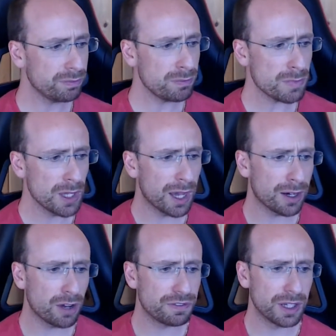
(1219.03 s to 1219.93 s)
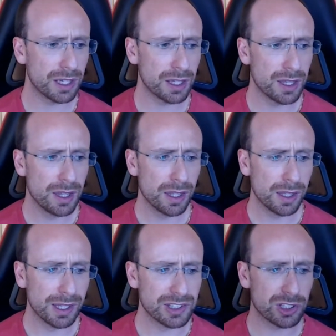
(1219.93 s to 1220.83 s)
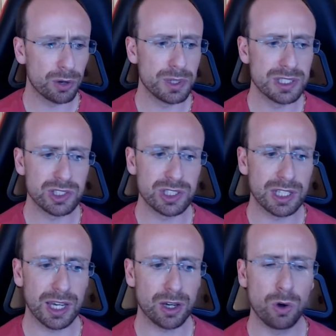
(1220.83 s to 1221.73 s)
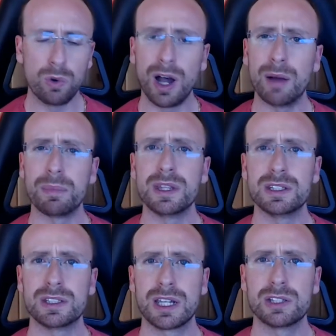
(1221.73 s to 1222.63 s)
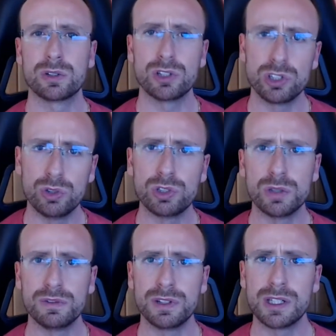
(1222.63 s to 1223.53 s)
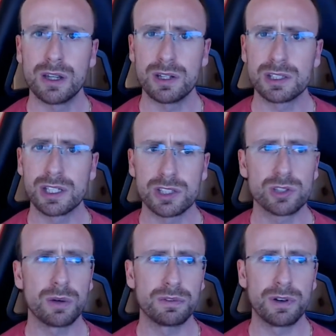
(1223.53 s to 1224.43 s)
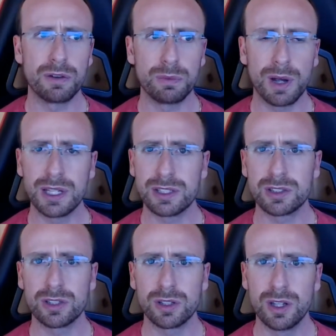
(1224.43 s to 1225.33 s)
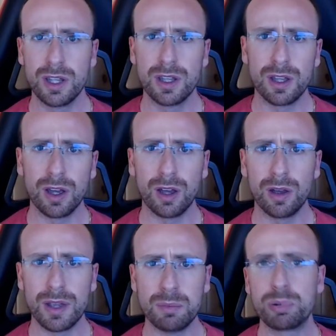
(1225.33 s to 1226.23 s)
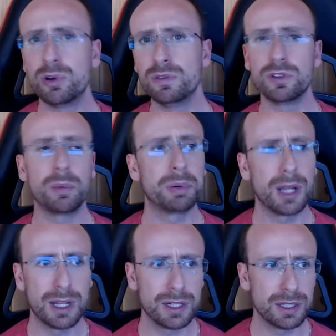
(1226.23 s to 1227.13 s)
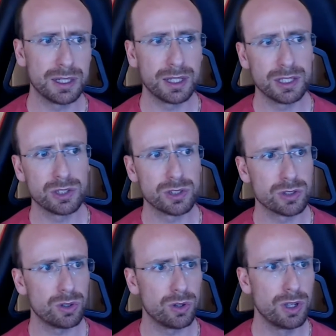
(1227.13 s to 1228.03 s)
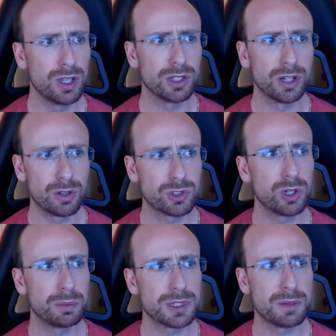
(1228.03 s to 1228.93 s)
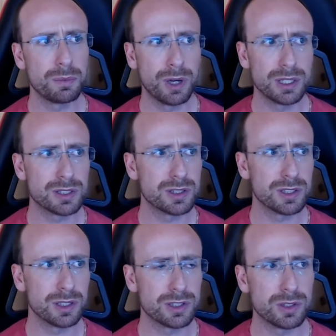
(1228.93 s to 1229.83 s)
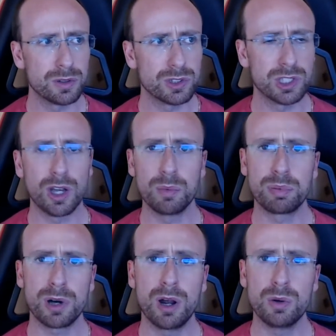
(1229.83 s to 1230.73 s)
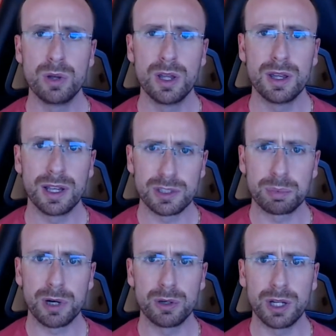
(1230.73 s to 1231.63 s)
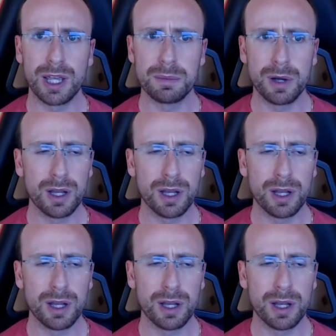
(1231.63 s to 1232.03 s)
And I think it's so easy to get caught up these days on a YouTube video that says top 5 ways to improve your play in League of Legends, or, you know, top 10 ways to go pro as a pro gamer.